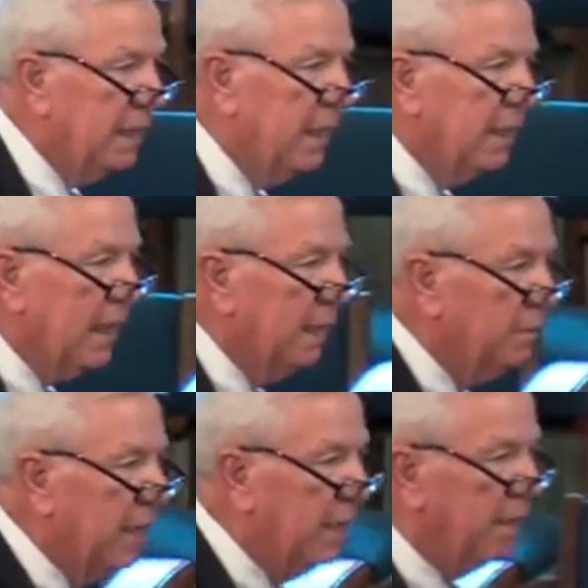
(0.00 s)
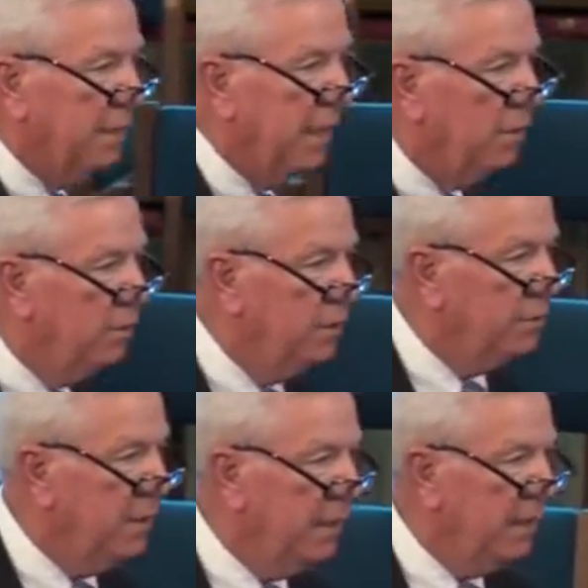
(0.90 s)
day came down and knelt with
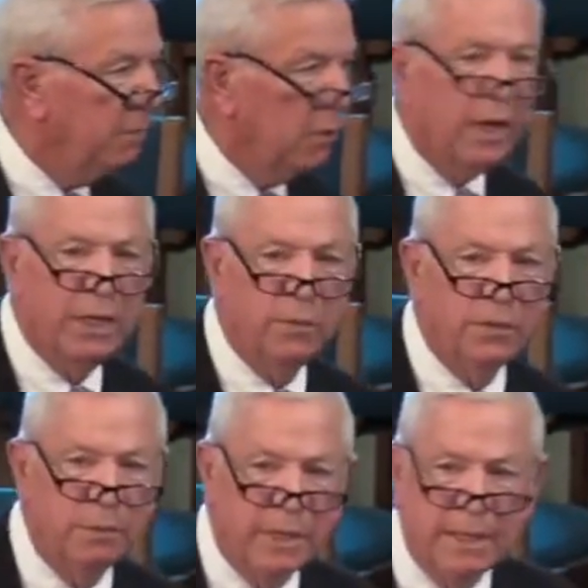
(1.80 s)
me and prayed with me.